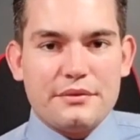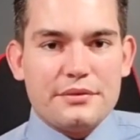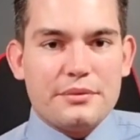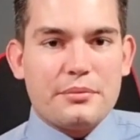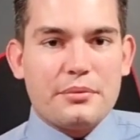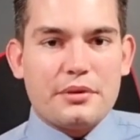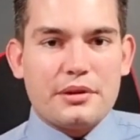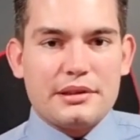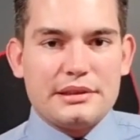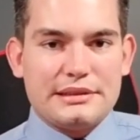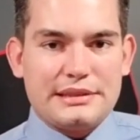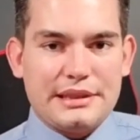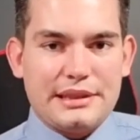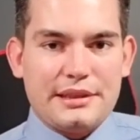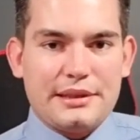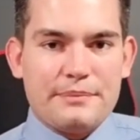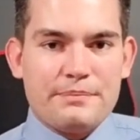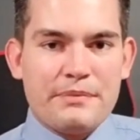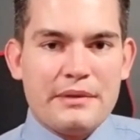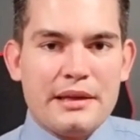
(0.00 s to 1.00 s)
of the War on
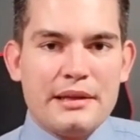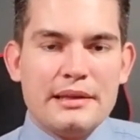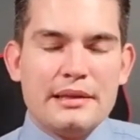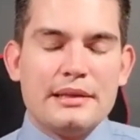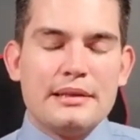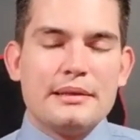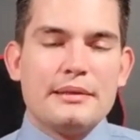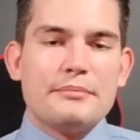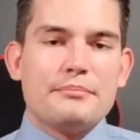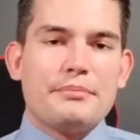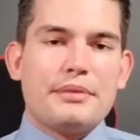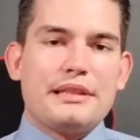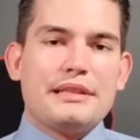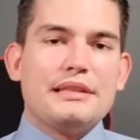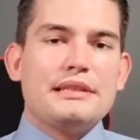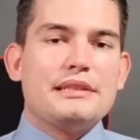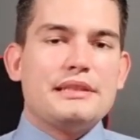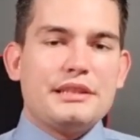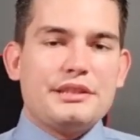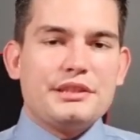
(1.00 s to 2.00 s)
Terror. But
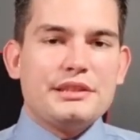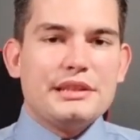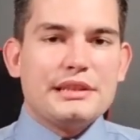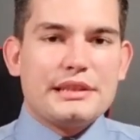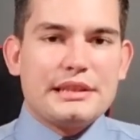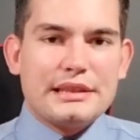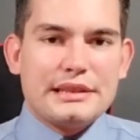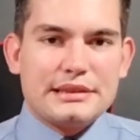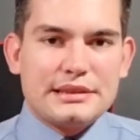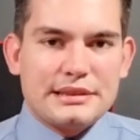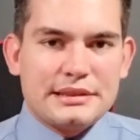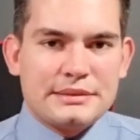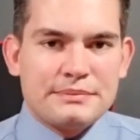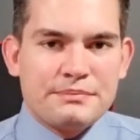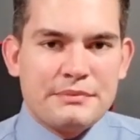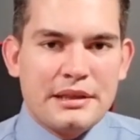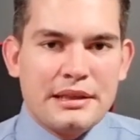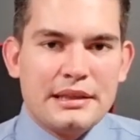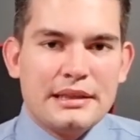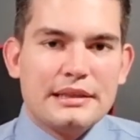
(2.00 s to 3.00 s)
in addition to this,
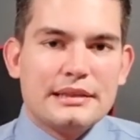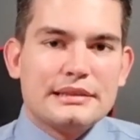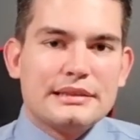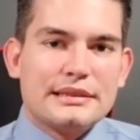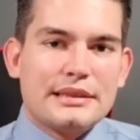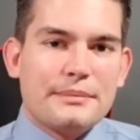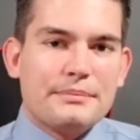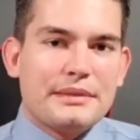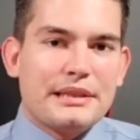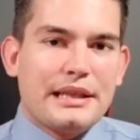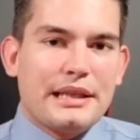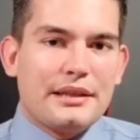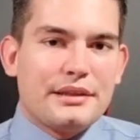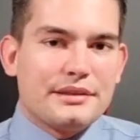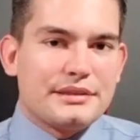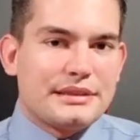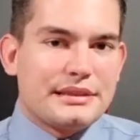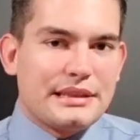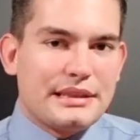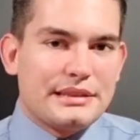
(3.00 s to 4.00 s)
something
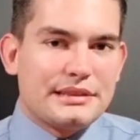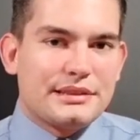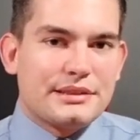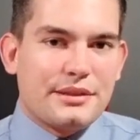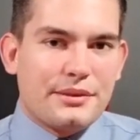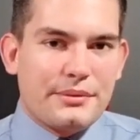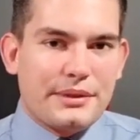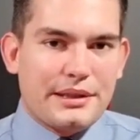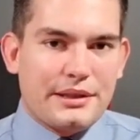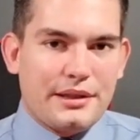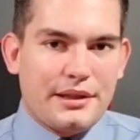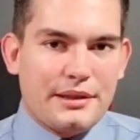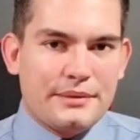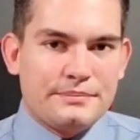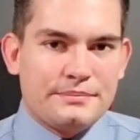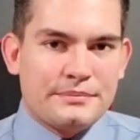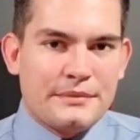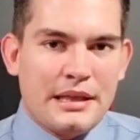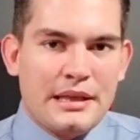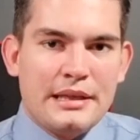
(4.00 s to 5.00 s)
else is going
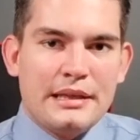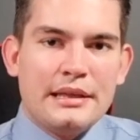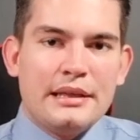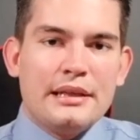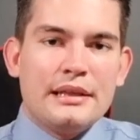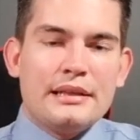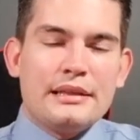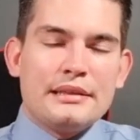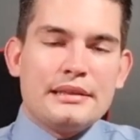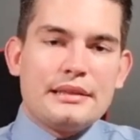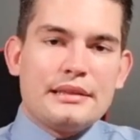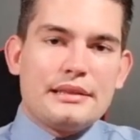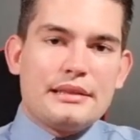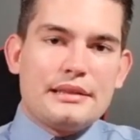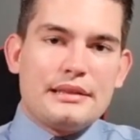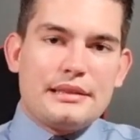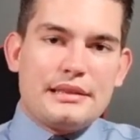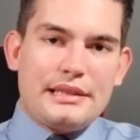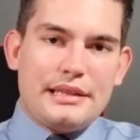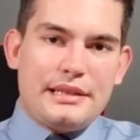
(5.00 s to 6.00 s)
on.
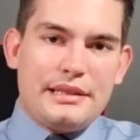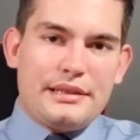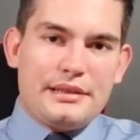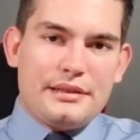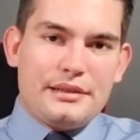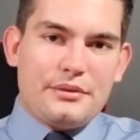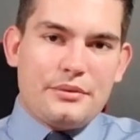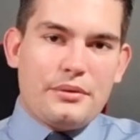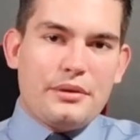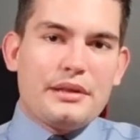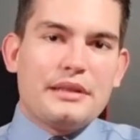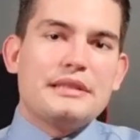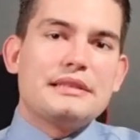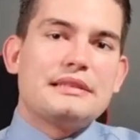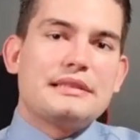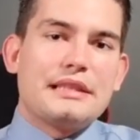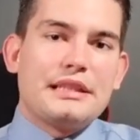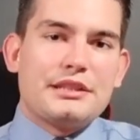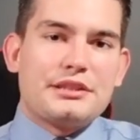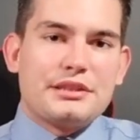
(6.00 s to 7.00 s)
The
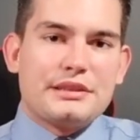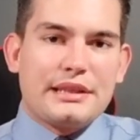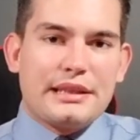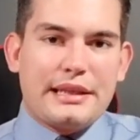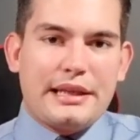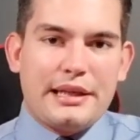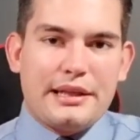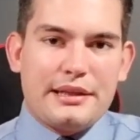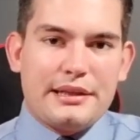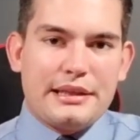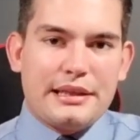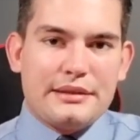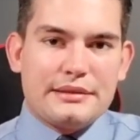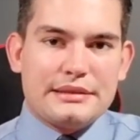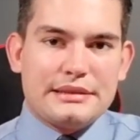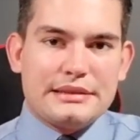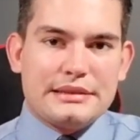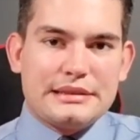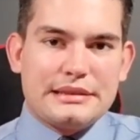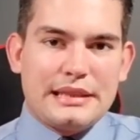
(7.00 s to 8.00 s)
organization that carried out
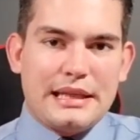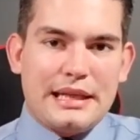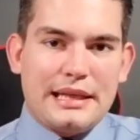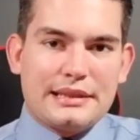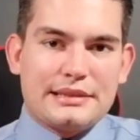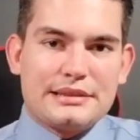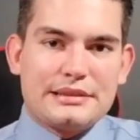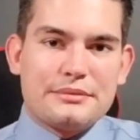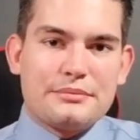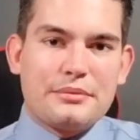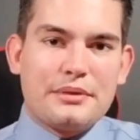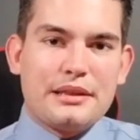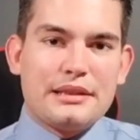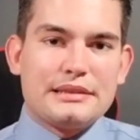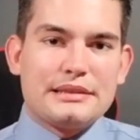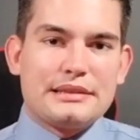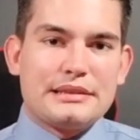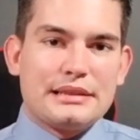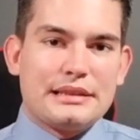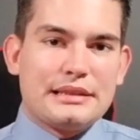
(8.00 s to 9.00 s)
these attacks
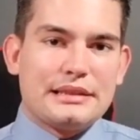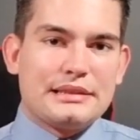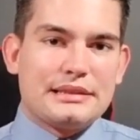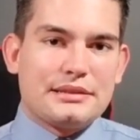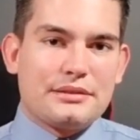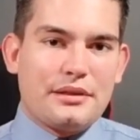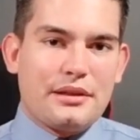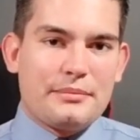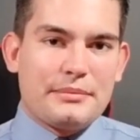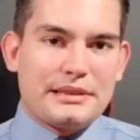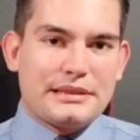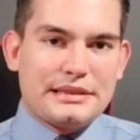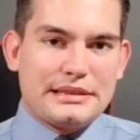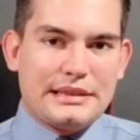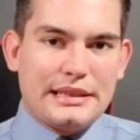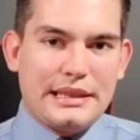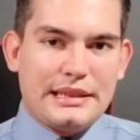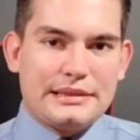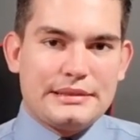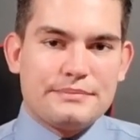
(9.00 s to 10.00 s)
was the Islamic
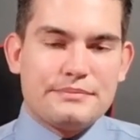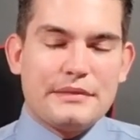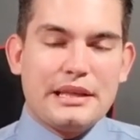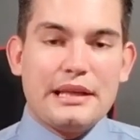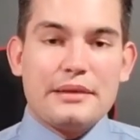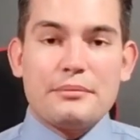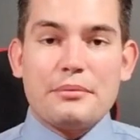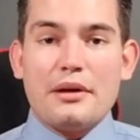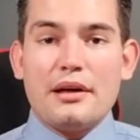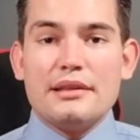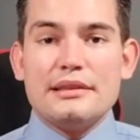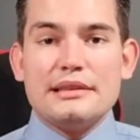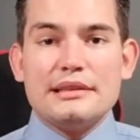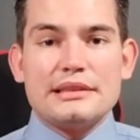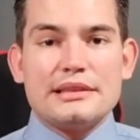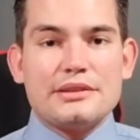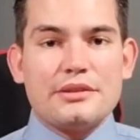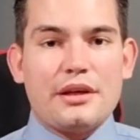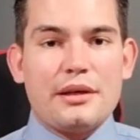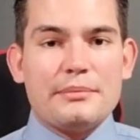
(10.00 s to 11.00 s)
State. And while the
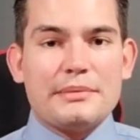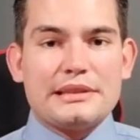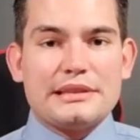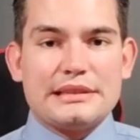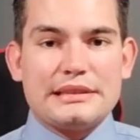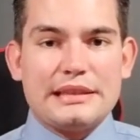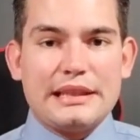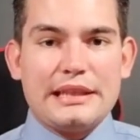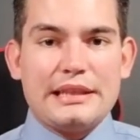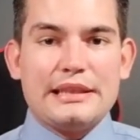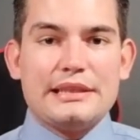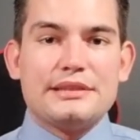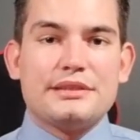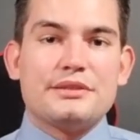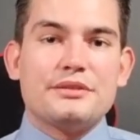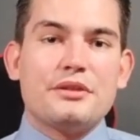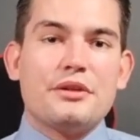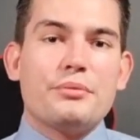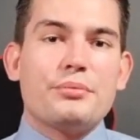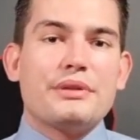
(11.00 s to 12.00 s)
Islamic State
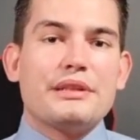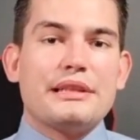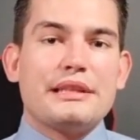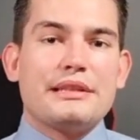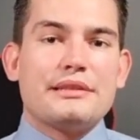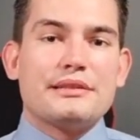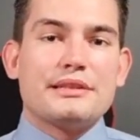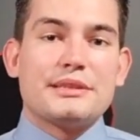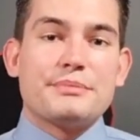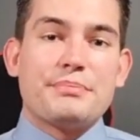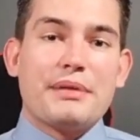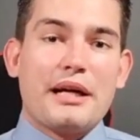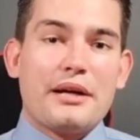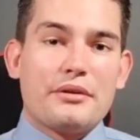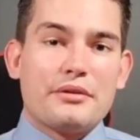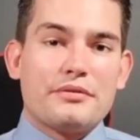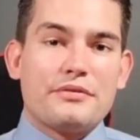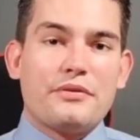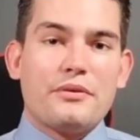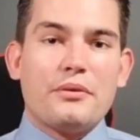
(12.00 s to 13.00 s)
is nowhere near as
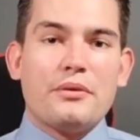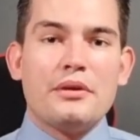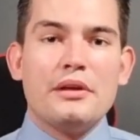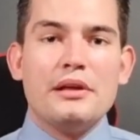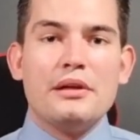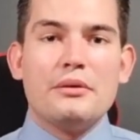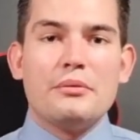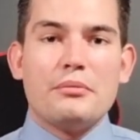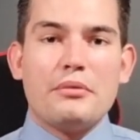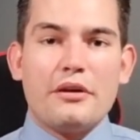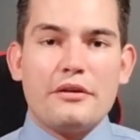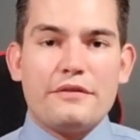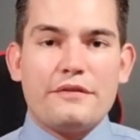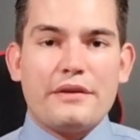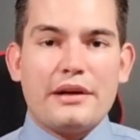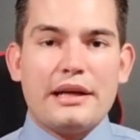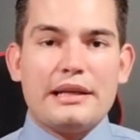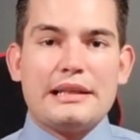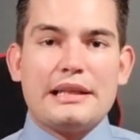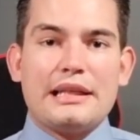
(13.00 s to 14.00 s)
powerful,
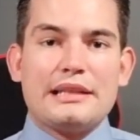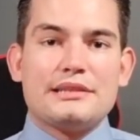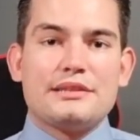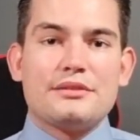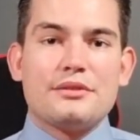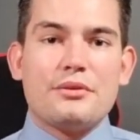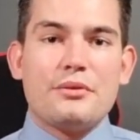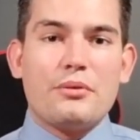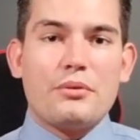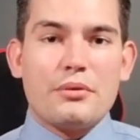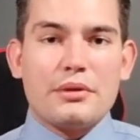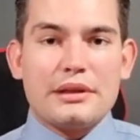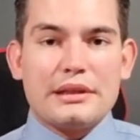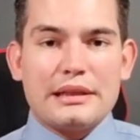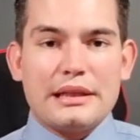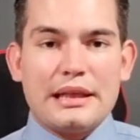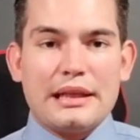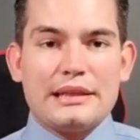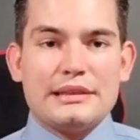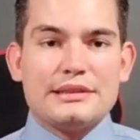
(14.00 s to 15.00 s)
well-financed,
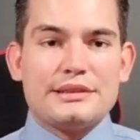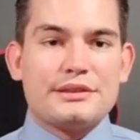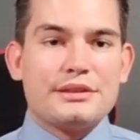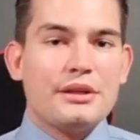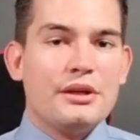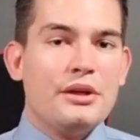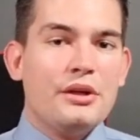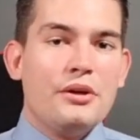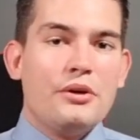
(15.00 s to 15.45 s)
organized,